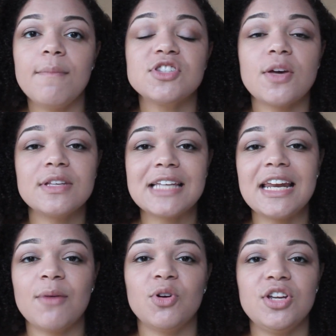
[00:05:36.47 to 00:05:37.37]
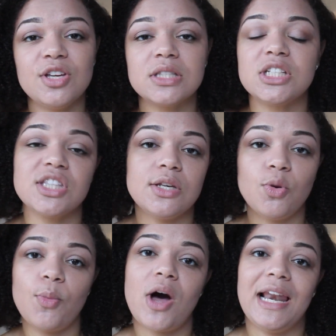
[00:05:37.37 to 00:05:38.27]
So instead I'm going to use just the
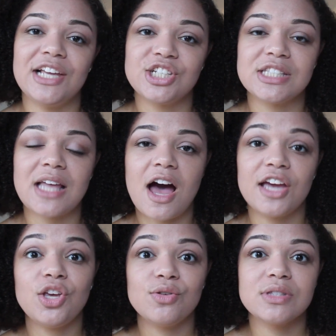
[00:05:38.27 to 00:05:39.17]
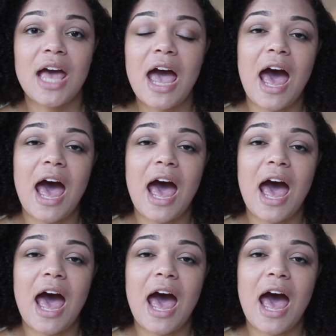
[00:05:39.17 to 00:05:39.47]
normal eyelashes that I use,